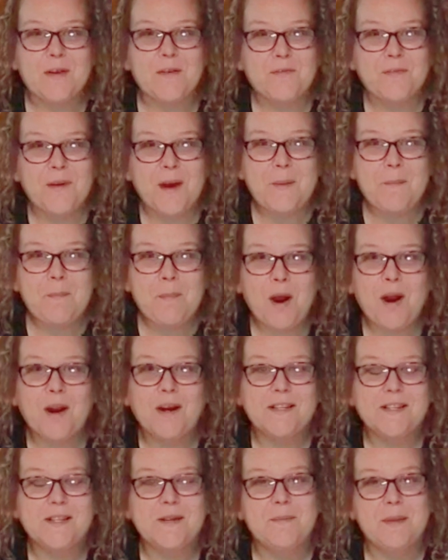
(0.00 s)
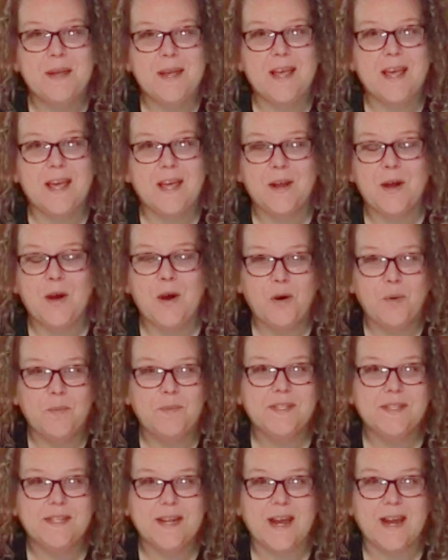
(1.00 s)
the fun part to me in
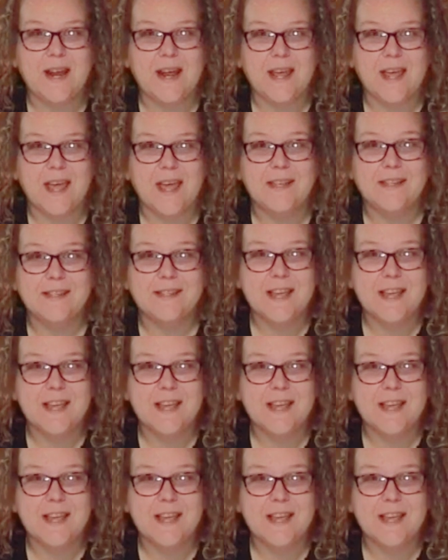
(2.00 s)
homesteading is